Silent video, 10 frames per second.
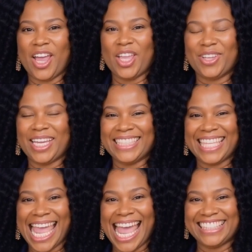Look at
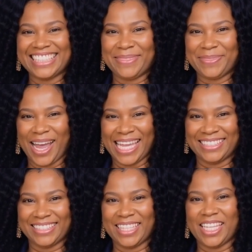the asking
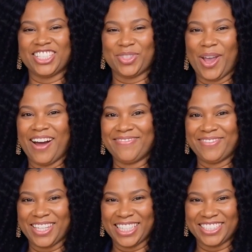price, square
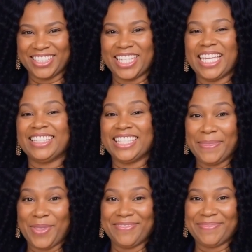footage,
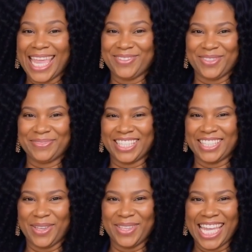number of bedrooms, and
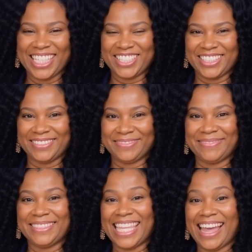location.
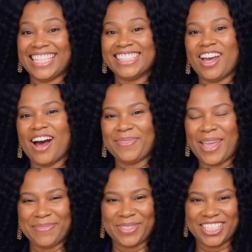Now let's talk
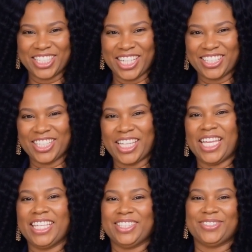rent research.
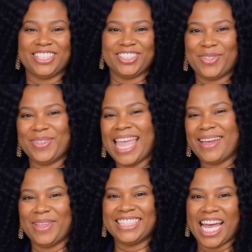Use a tool
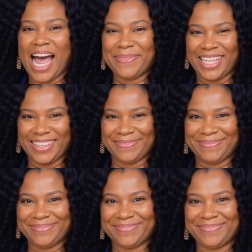like Rentometer.
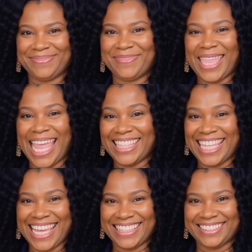And
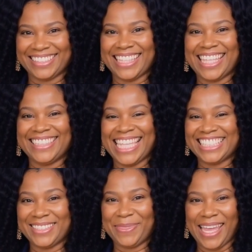yes,
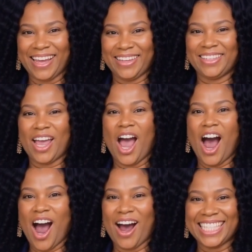that's spelled
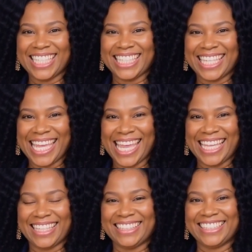Rentometer,